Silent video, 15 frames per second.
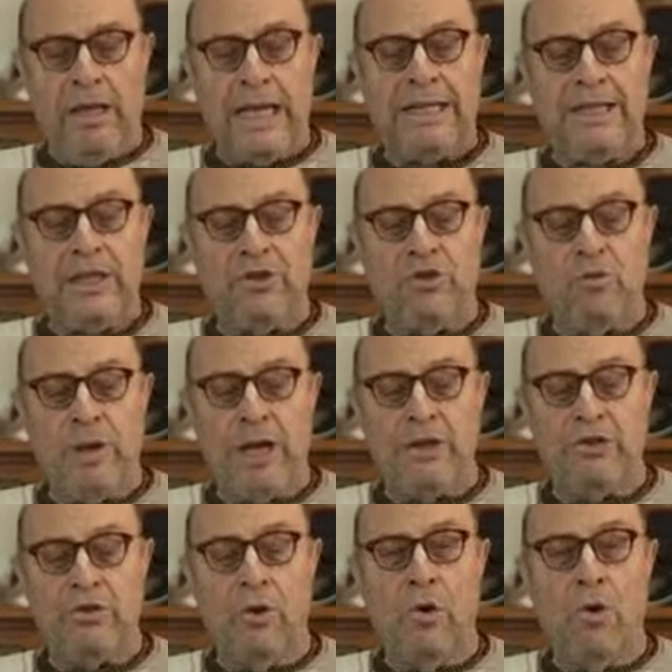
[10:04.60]
Eating too
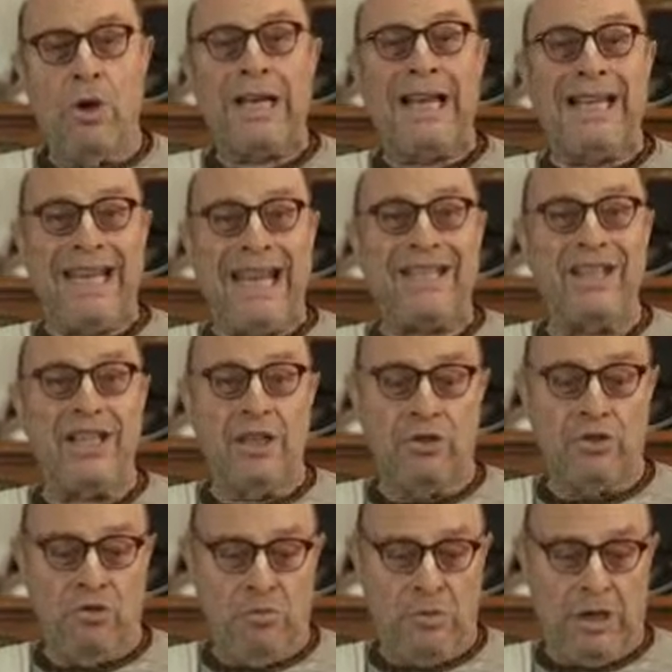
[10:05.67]
much or collecting
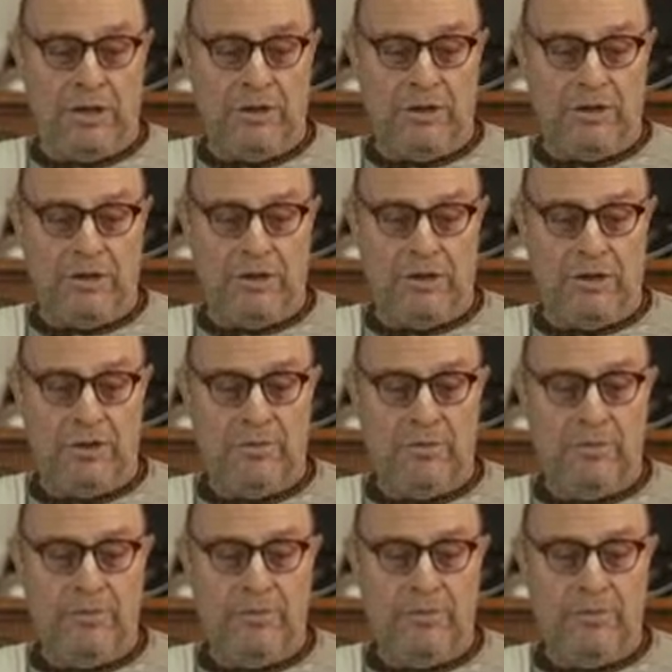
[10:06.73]
too much.